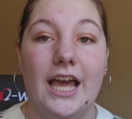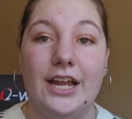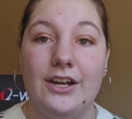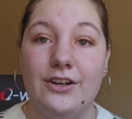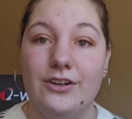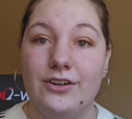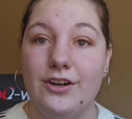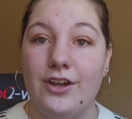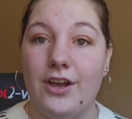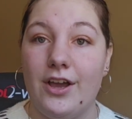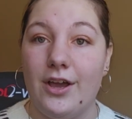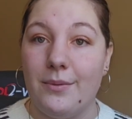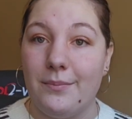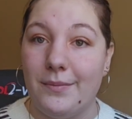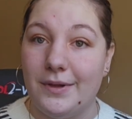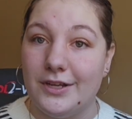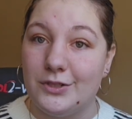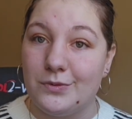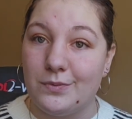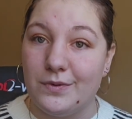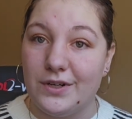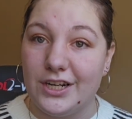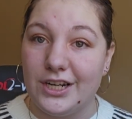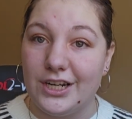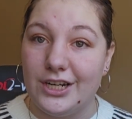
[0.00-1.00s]
I don't know how
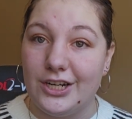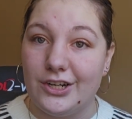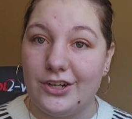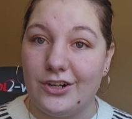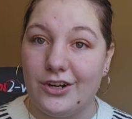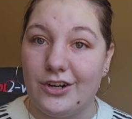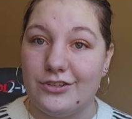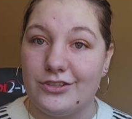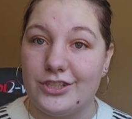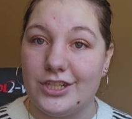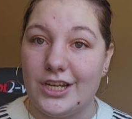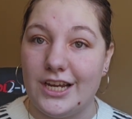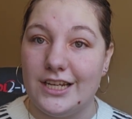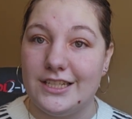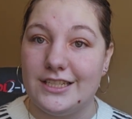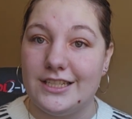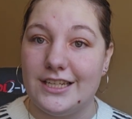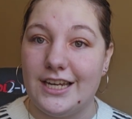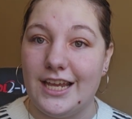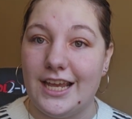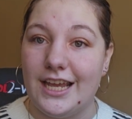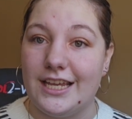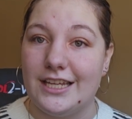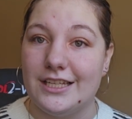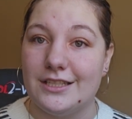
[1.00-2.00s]
much we're going to crochet
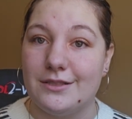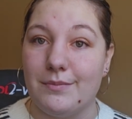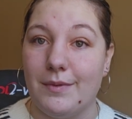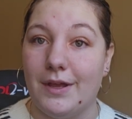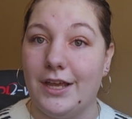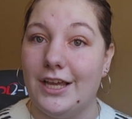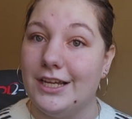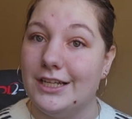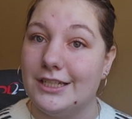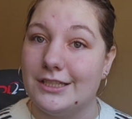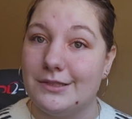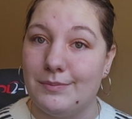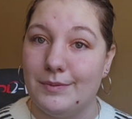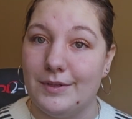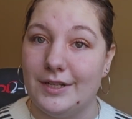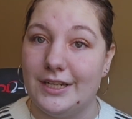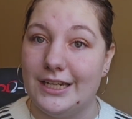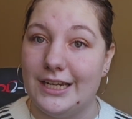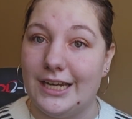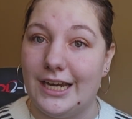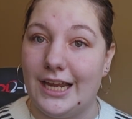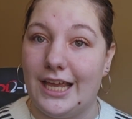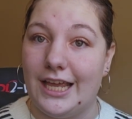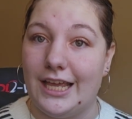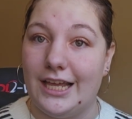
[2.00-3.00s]
today because my
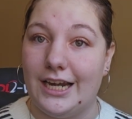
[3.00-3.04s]
husband